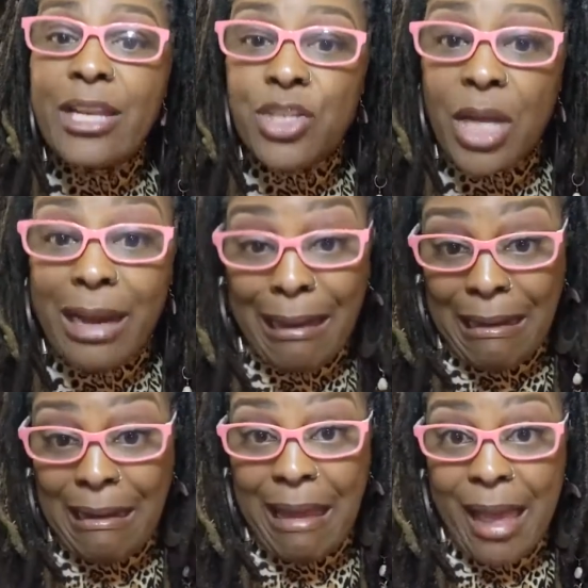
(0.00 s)
john, not
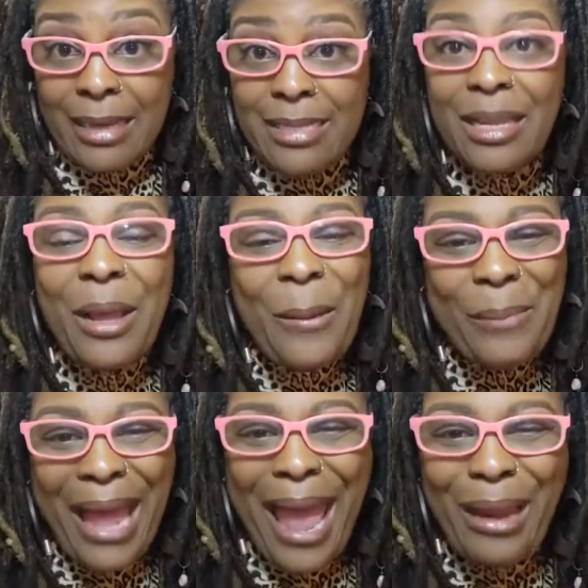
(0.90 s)
a lot
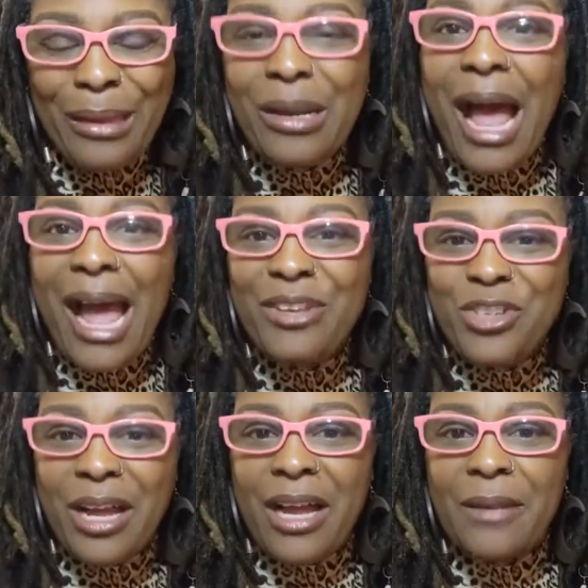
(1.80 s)
but add a little high
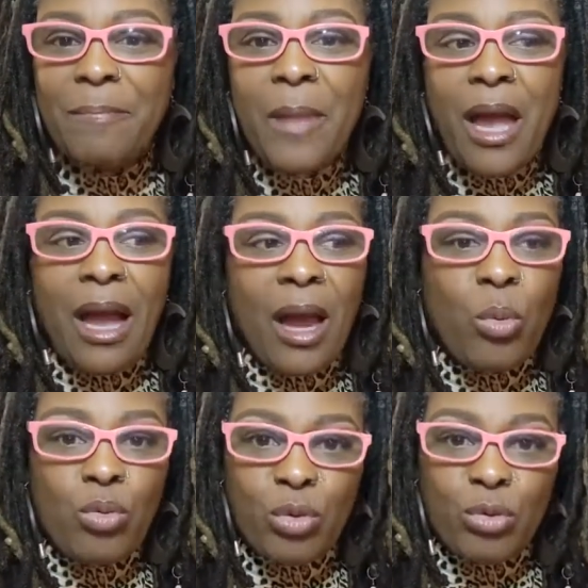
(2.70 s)
john uh,
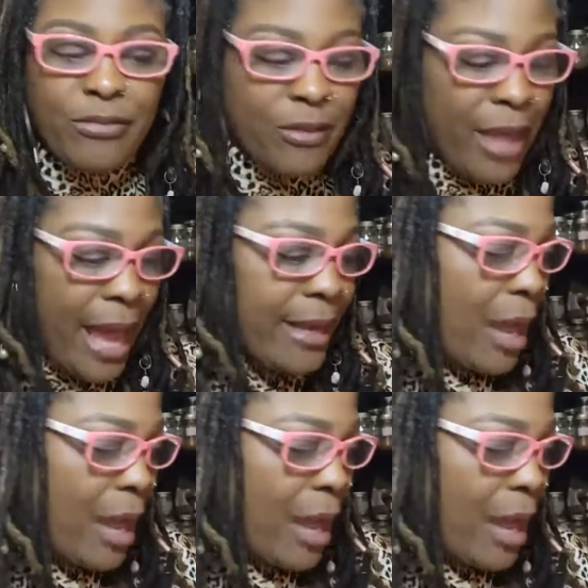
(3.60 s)
root for that.